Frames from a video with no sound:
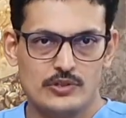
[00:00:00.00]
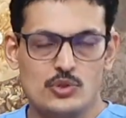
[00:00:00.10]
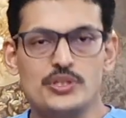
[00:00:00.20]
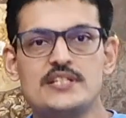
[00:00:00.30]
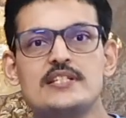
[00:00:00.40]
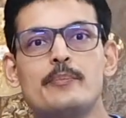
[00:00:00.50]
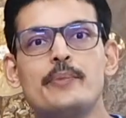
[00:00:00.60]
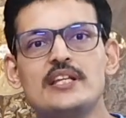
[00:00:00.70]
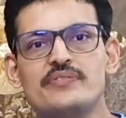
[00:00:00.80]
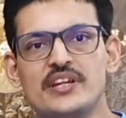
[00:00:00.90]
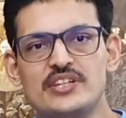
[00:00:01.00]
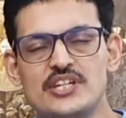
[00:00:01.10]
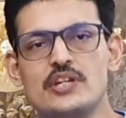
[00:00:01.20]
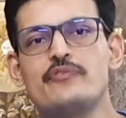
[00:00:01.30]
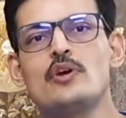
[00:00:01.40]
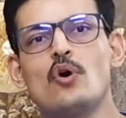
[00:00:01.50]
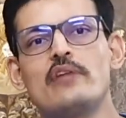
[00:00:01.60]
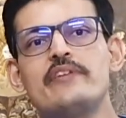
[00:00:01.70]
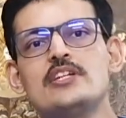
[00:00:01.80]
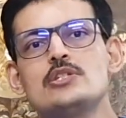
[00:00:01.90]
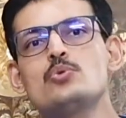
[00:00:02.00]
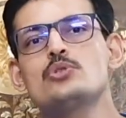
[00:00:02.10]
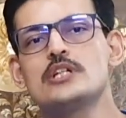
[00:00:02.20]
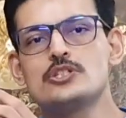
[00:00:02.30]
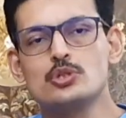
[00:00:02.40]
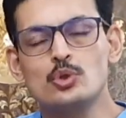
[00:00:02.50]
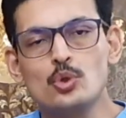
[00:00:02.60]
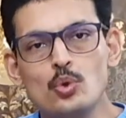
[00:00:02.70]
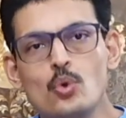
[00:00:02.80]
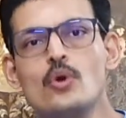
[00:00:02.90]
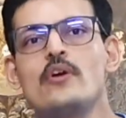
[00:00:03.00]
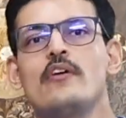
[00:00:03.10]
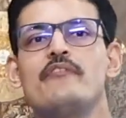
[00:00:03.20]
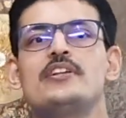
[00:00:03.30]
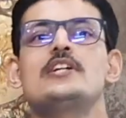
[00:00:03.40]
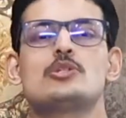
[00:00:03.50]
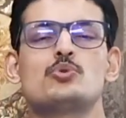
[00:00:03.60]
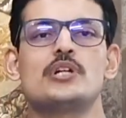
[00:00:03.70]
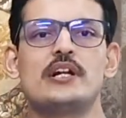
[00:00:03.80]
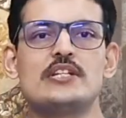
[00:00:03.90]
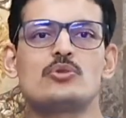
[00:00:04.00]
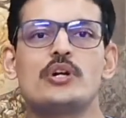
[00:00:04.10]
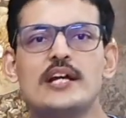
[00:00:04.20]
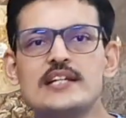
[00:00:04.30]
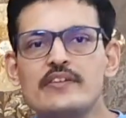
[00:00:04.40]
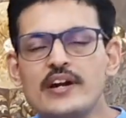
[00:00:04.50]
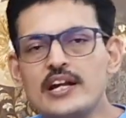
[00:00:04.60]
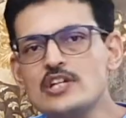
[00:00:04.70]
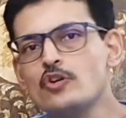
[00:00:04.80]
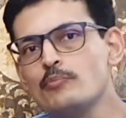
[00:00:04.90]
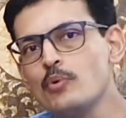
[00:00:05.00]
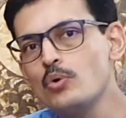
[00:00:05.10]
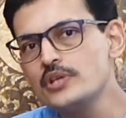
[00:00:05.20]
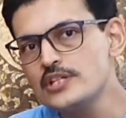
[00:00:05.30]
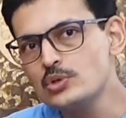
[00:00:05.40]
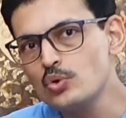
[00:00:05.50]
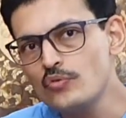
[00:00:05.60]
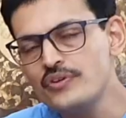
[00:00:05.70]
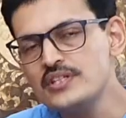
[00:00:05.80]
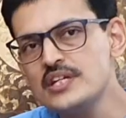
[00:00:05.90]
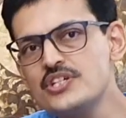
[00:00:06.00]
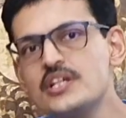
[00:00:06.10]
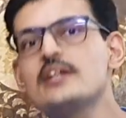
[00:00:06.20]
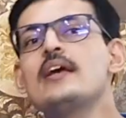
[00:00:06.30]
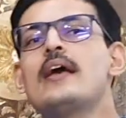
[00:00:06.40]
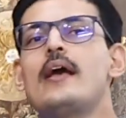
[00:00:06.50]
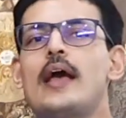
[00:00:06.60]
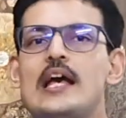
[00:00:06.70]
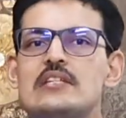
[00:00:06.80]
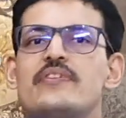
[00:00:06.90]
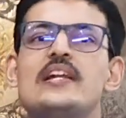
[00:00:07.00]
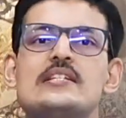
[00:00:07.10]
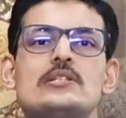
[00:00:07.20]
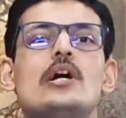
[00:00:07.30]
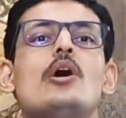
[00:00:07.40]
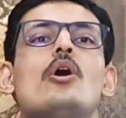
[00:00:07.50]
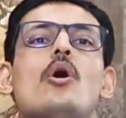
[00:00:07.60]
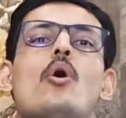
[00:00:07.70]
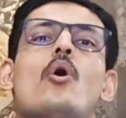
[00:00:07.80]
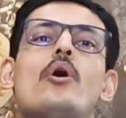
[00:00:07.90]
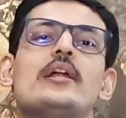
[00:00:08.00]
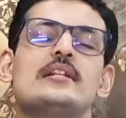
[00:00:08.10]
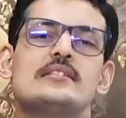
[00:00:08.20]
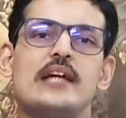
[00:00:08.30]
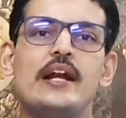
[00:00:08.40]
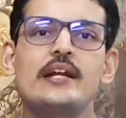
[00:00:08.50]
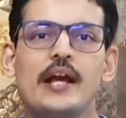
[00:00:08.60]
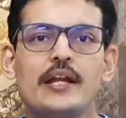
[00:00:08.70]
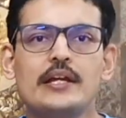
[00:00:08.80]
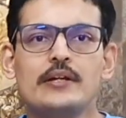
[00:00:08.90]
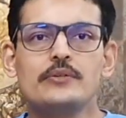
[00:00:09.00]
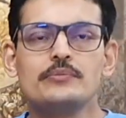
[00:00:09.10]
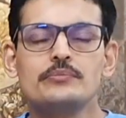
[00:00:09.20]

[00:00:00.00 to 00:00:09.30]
So this is a mixed fixation. We always use a screw with a suture disc. So it has advantage of both the screw fixation as well as the all inside technique.